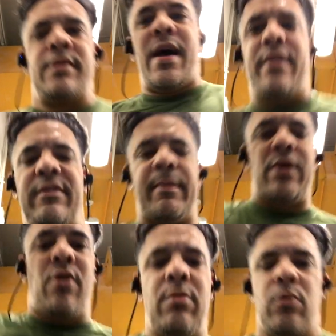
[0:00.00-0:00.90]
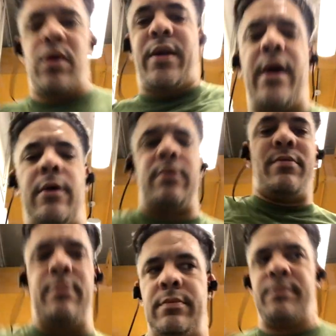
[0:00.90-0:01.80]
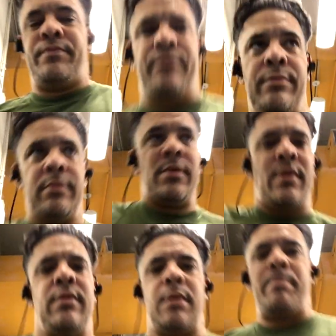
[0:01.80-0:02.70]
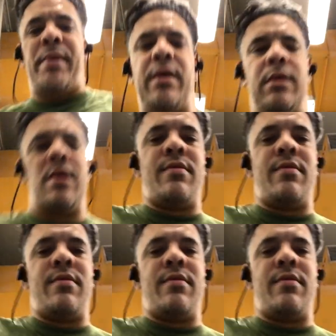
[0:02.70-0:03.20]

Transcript: That is my arm workout. Nothing big.